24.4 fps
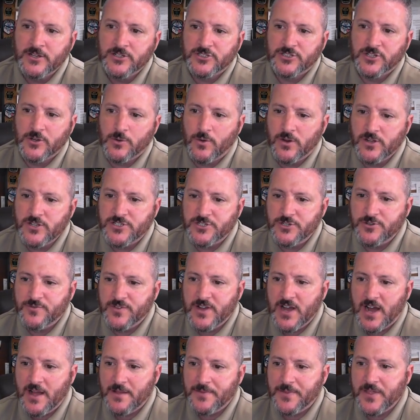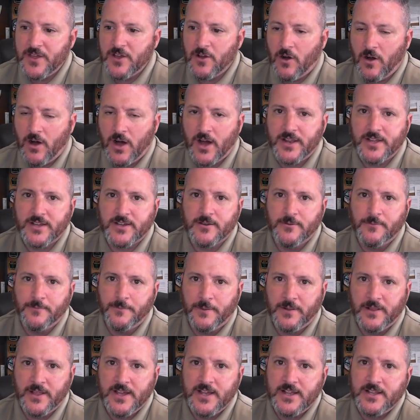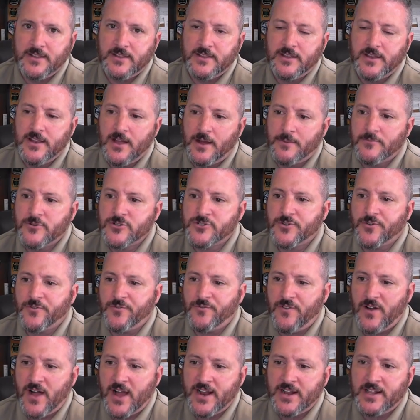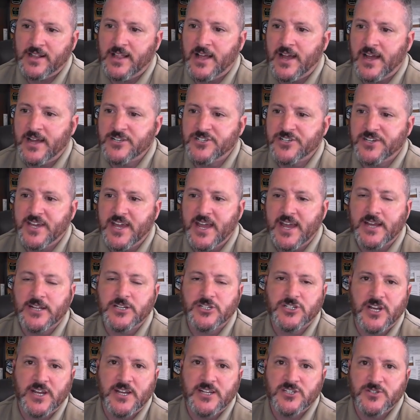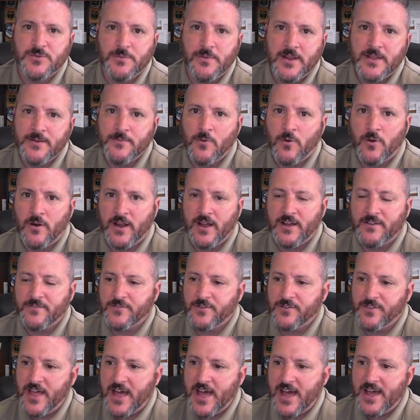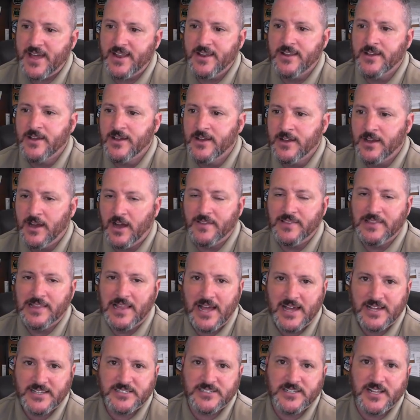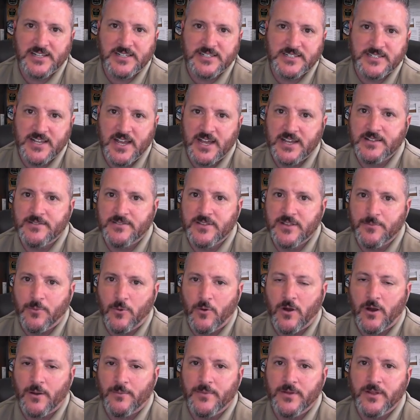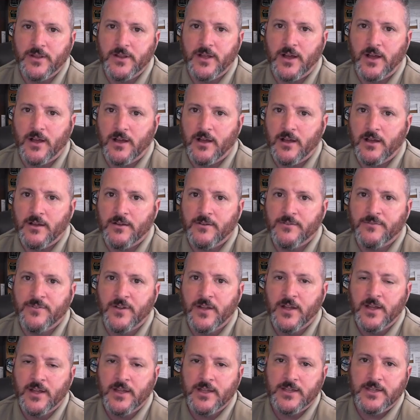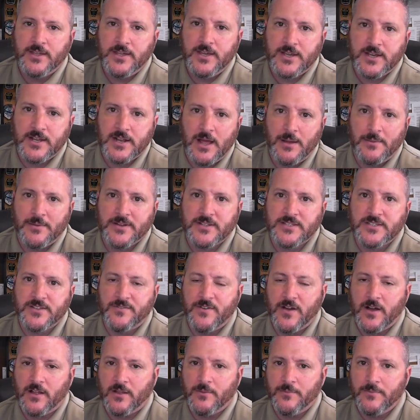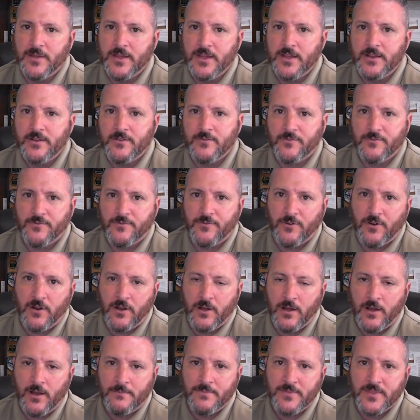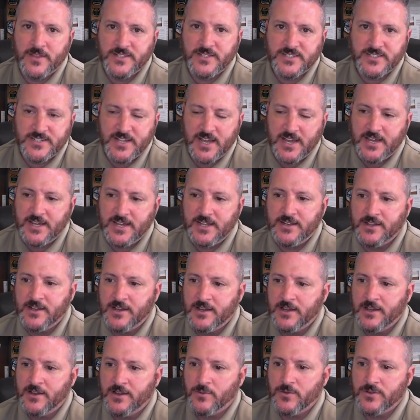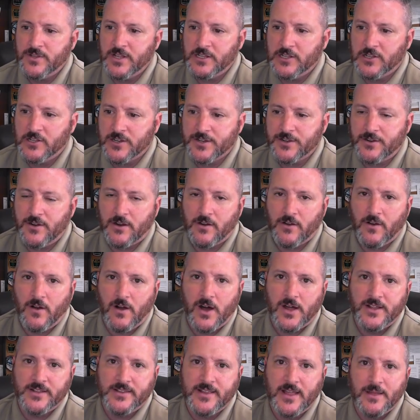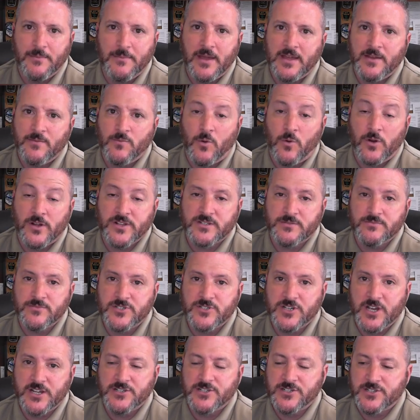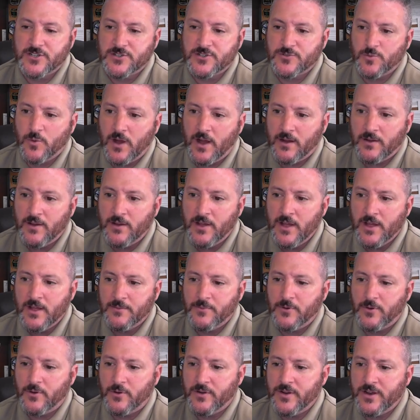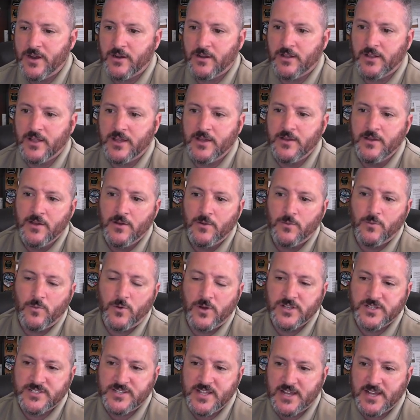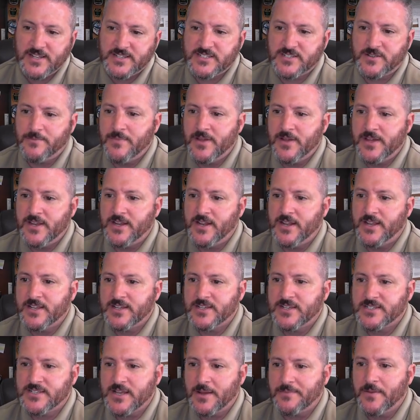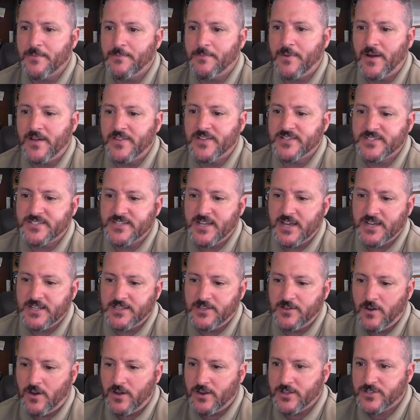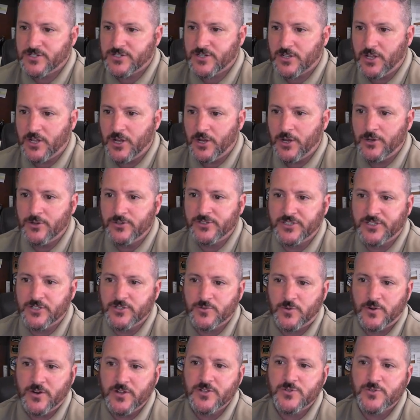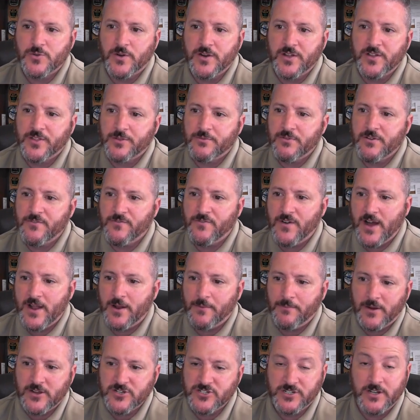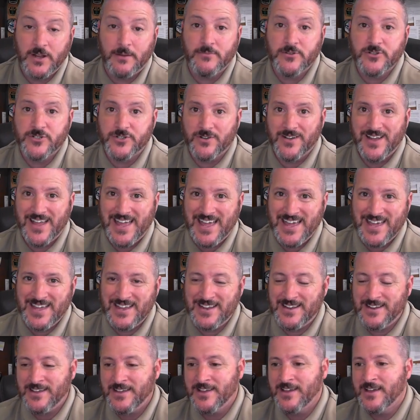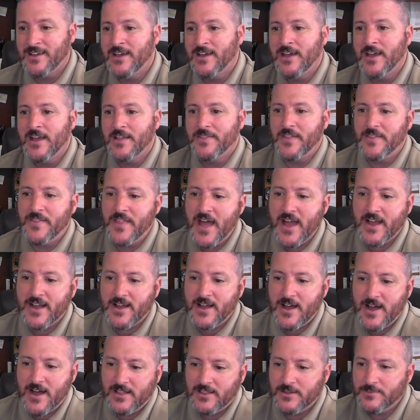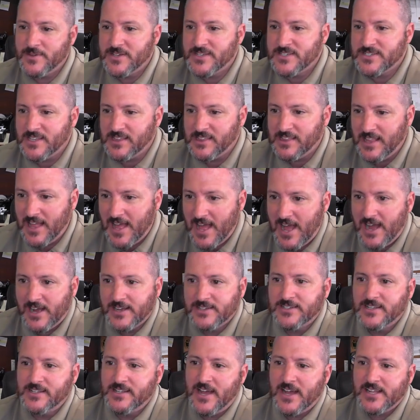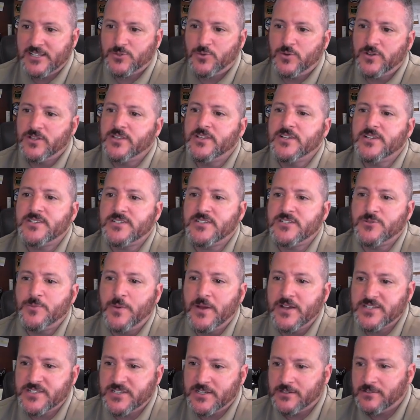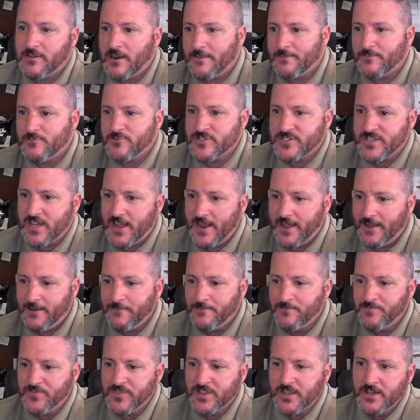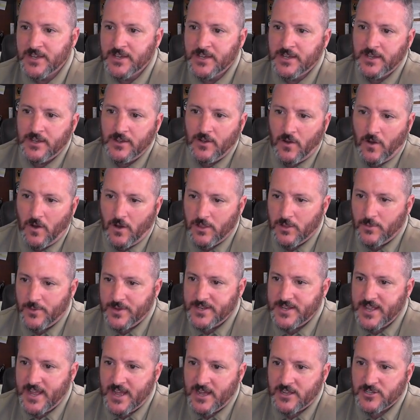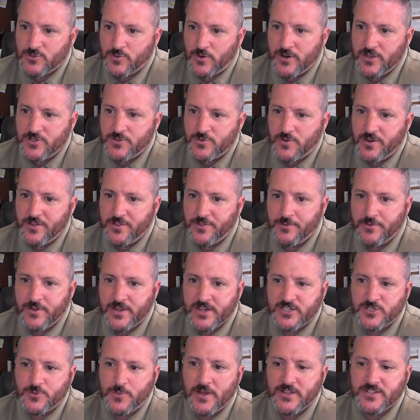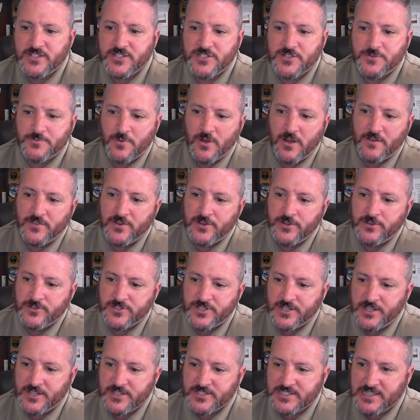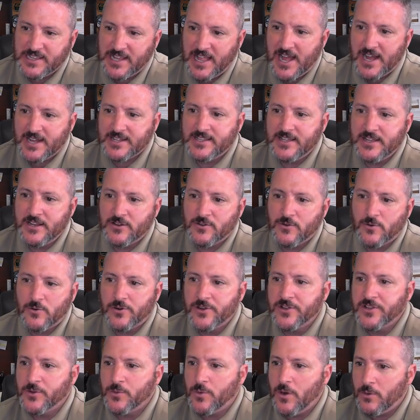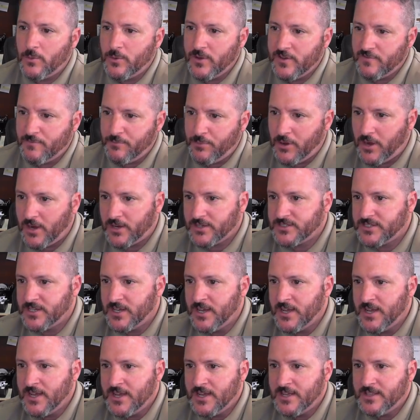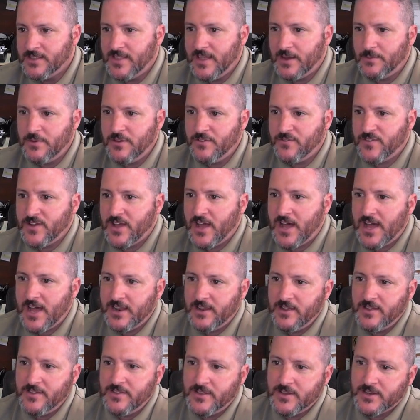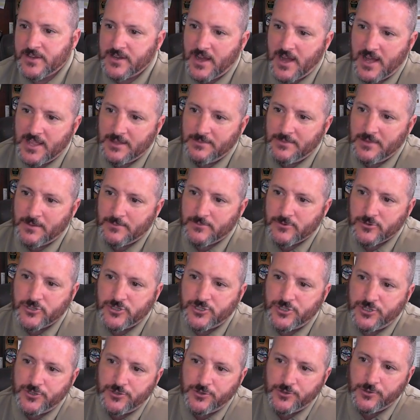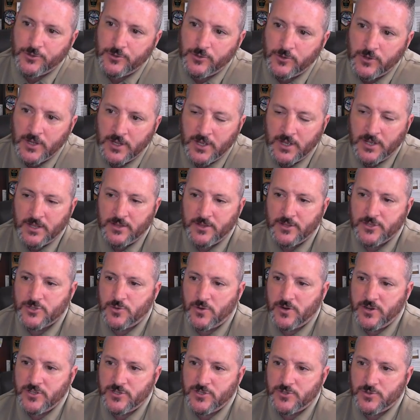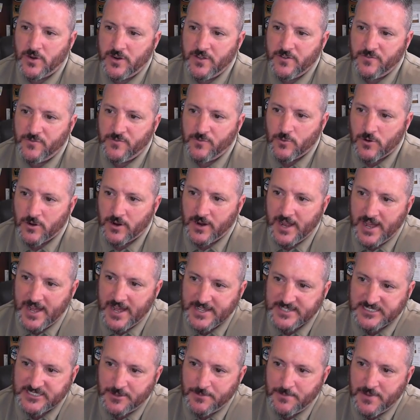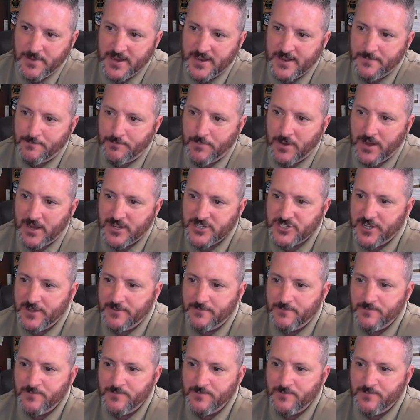So once you've got the audit complete, the numbers are finalized, you can't change them anymore after that, unless, let's say, Department of Economic Development from the state, when they look at our audit, they may want some changes as well. But ordinarily, once that's submitted and accepted by the state, the audit's closed, the 2023 final budget numbers are in, then that column is locked, and that's what this is basically representing. All the way down, 2023 expenses and revenues, and it's locked in according to what we've booked. Then we've got in the column number 2, the 2024 estimated budget.